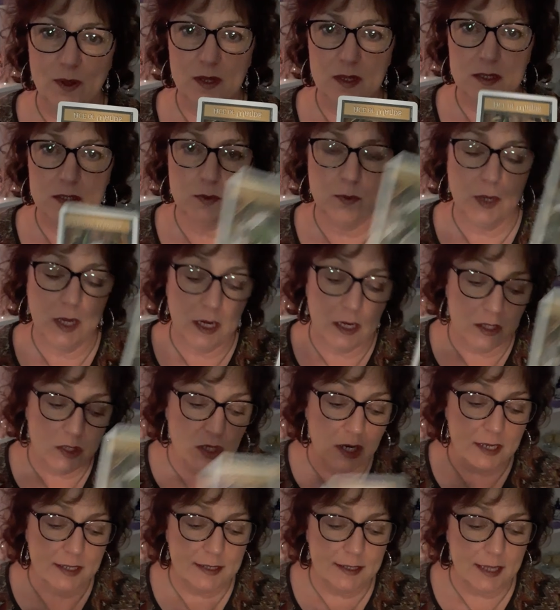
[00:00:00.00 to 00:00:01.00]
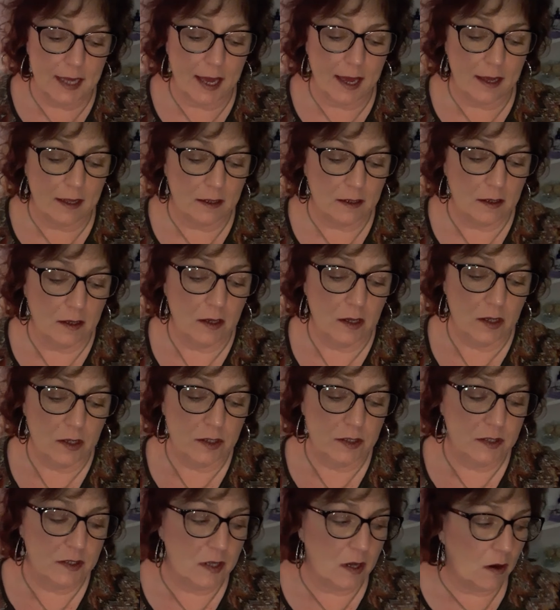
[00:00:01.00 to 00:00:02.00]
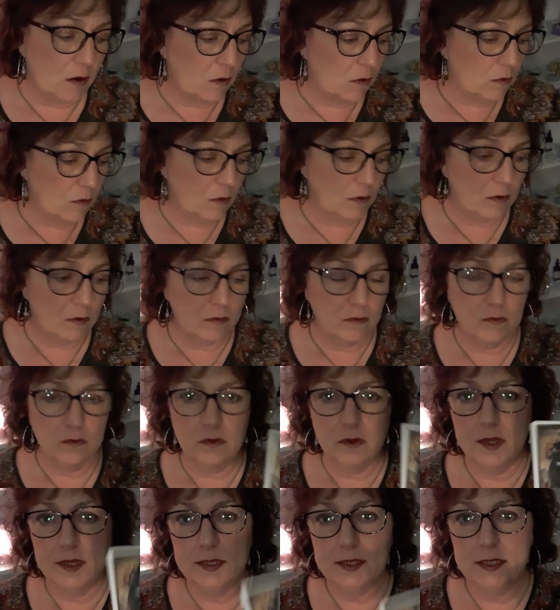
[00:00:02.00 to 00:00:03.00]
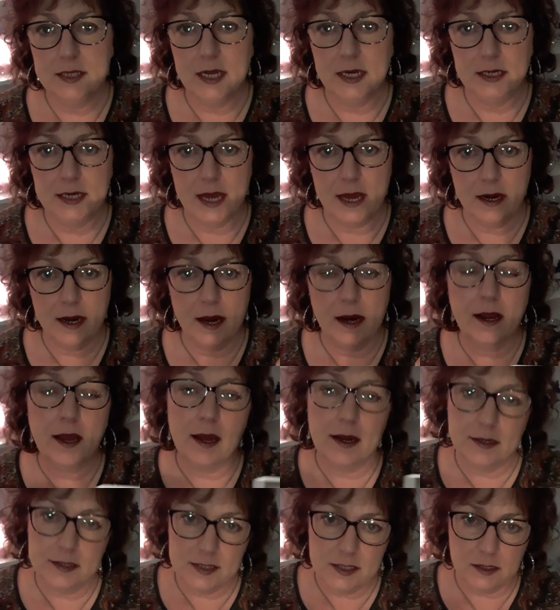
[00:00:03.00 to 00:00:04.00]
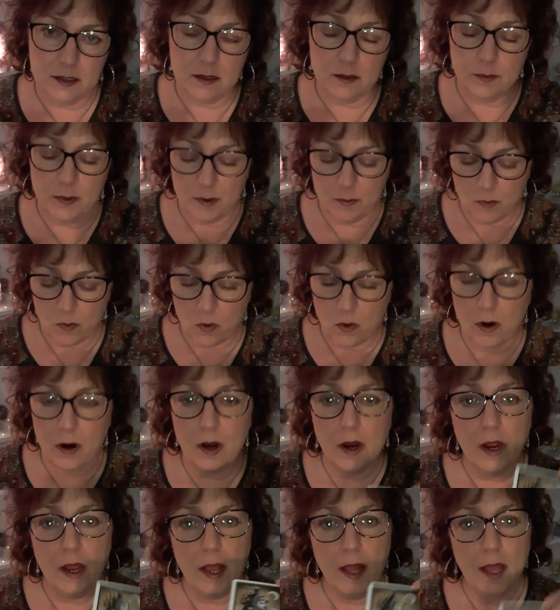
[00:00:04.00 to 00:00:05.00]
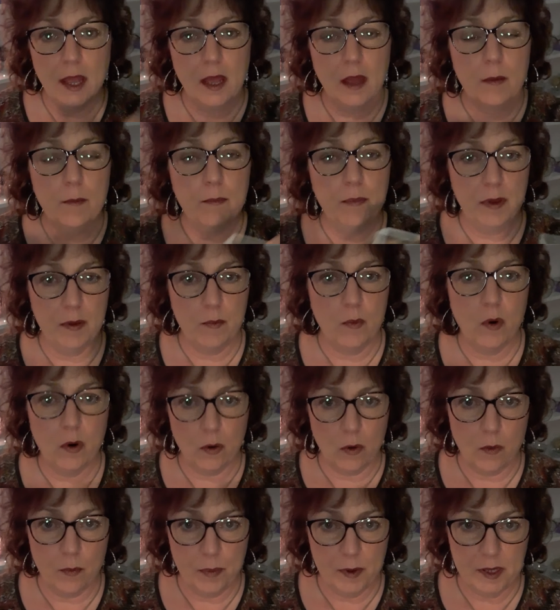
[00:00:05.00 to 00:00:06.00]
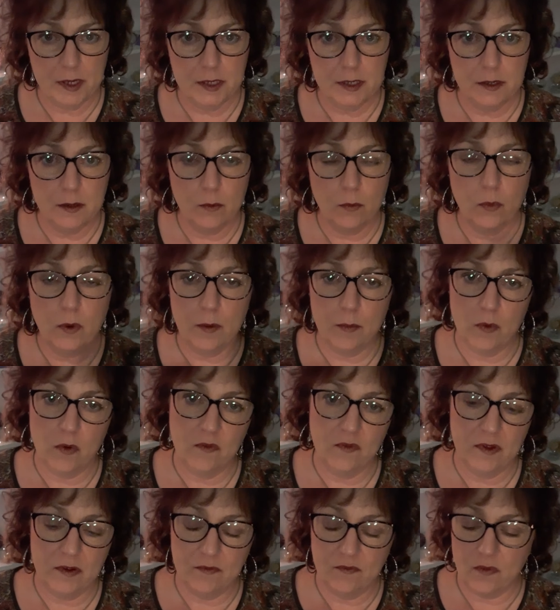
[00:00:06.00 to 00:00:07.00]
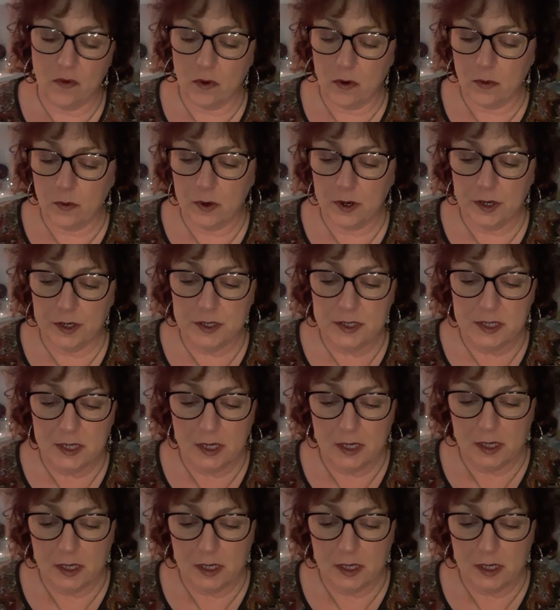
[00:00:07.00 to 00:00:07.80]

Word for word: So we got to trust that. So let's take down our guards a little bit more, be more open. We're moving forward.